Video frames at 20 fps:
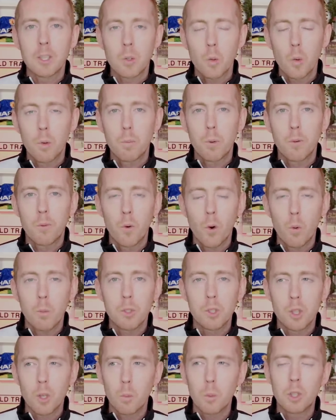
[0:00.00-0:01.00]
sort of
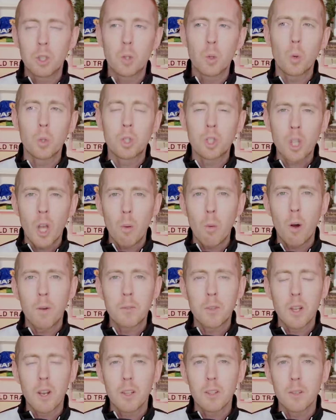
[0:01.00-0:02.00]
performance that we saw so
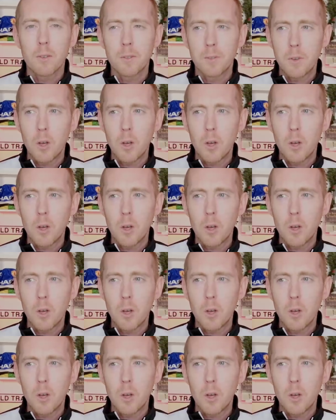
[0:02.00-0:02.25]
often under